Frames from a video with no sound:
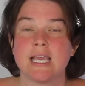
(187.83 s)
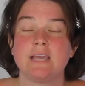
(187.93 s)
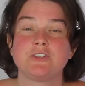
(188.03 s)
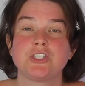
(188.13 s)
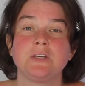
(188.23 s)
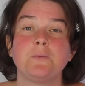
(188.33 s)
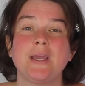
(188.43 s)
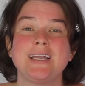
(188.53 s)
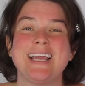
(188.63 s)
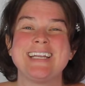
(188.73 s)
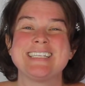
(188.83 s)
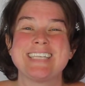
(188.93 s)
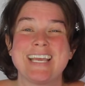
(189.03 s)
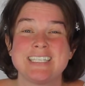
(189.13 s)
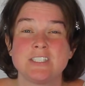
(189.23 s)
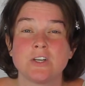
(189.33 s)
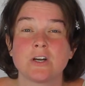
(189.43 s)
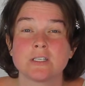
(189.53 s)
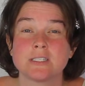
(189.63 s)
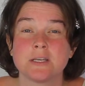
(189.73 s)
If she went and intended to
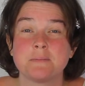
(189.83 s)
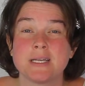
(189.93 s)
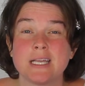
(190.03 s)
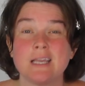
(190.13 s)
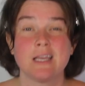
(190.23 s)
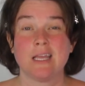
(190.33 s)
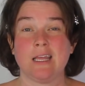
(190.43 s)
hurt somebody,